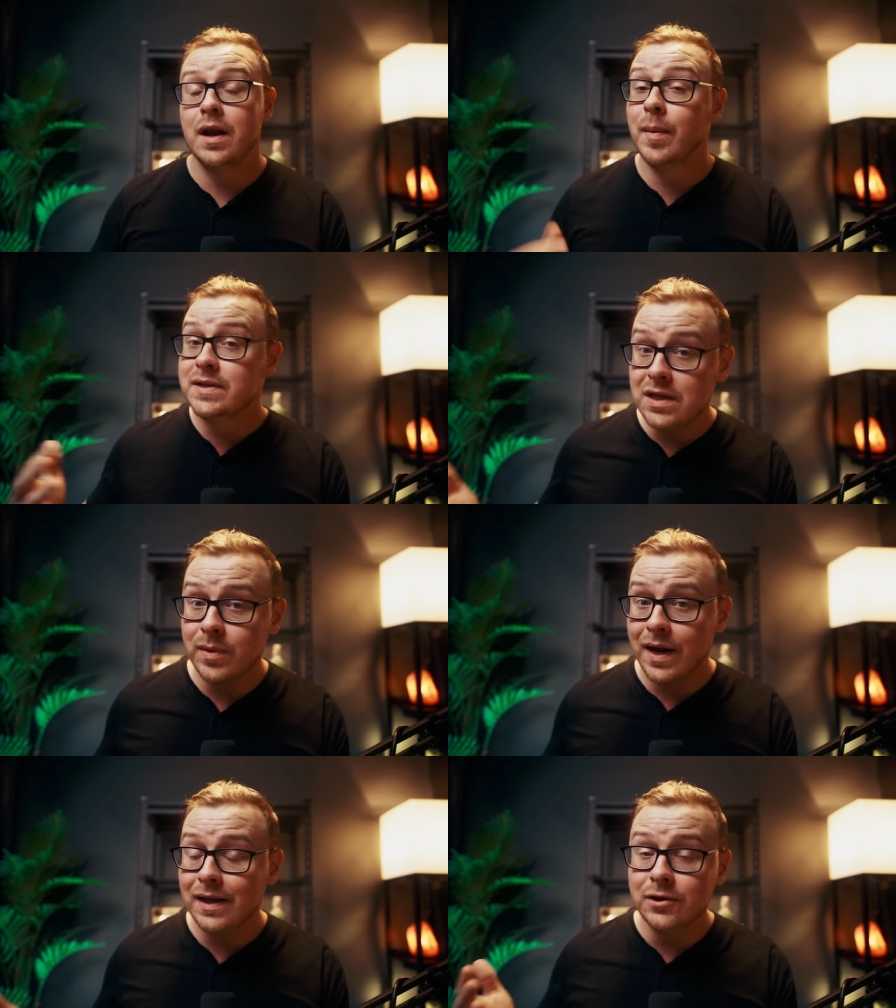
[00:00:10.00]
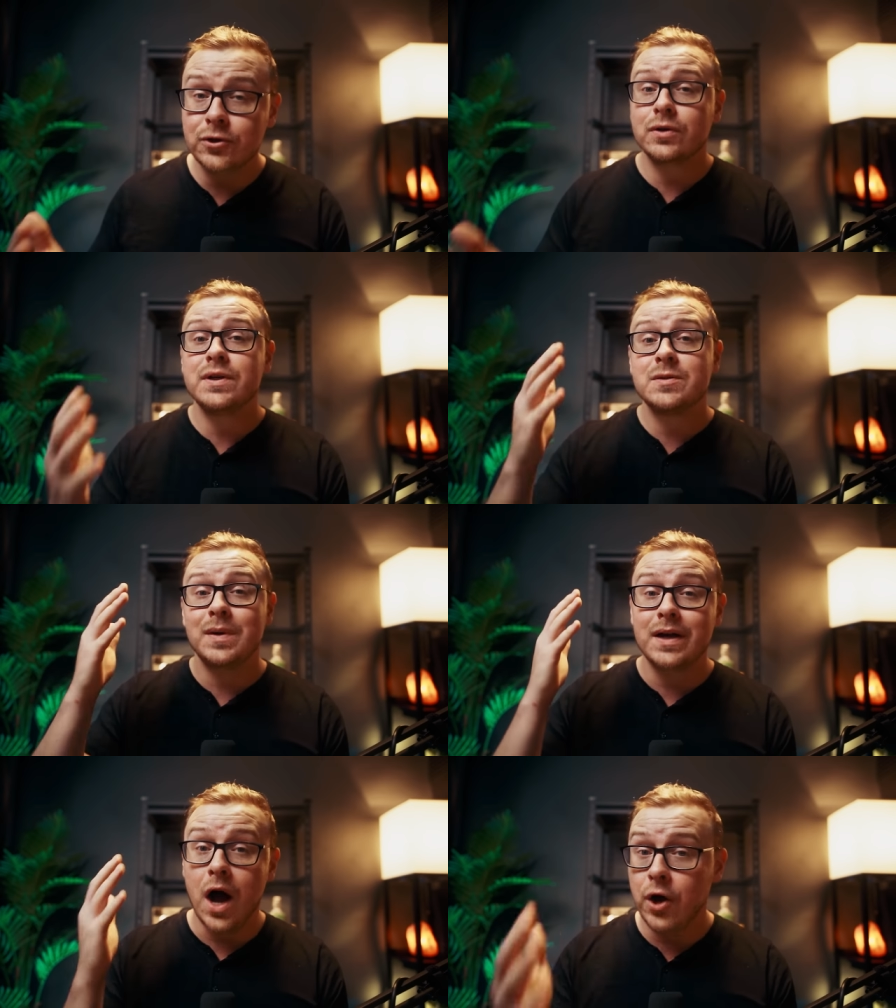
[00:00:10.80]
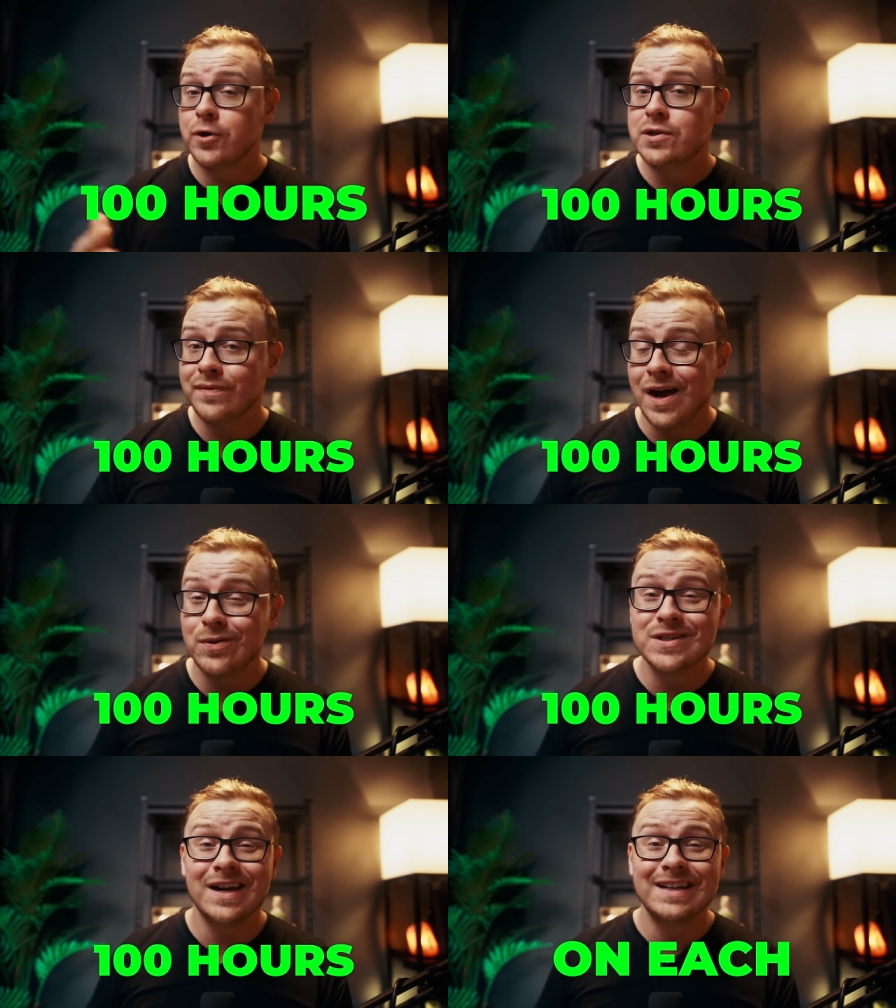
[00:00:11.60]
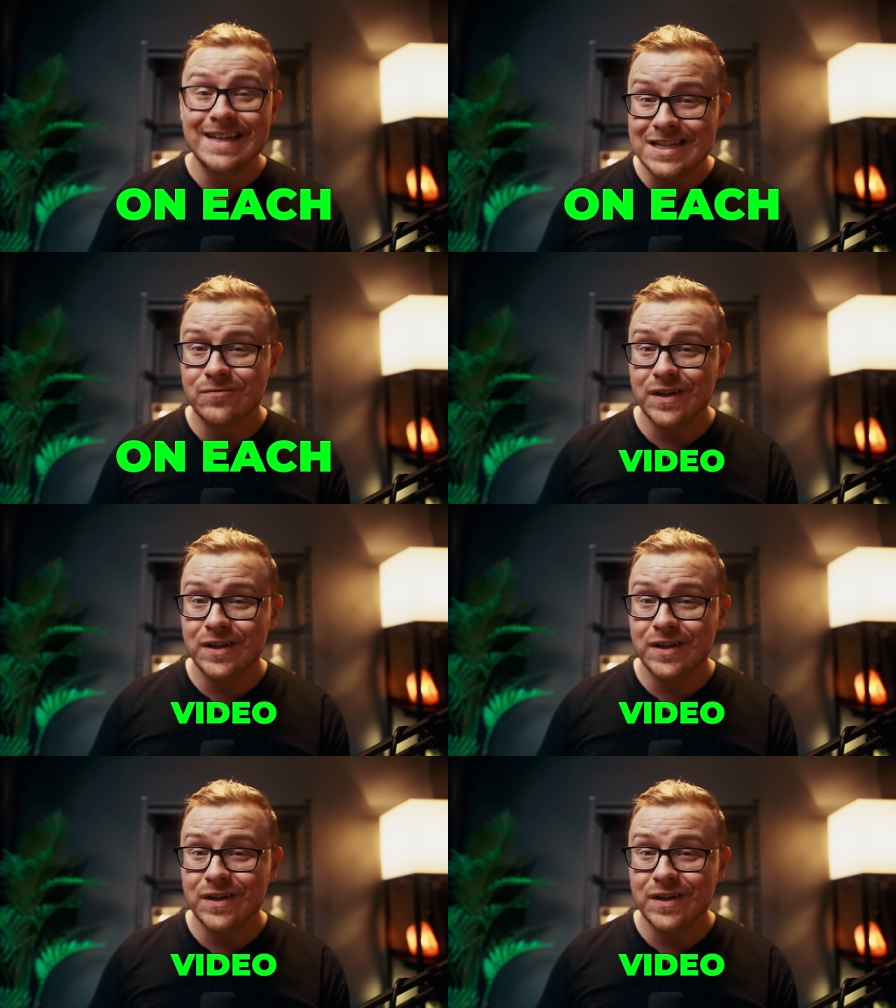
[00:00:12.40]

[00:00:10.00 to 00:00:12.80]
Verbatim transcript: Now my team and I literally spend hundreds of hours on each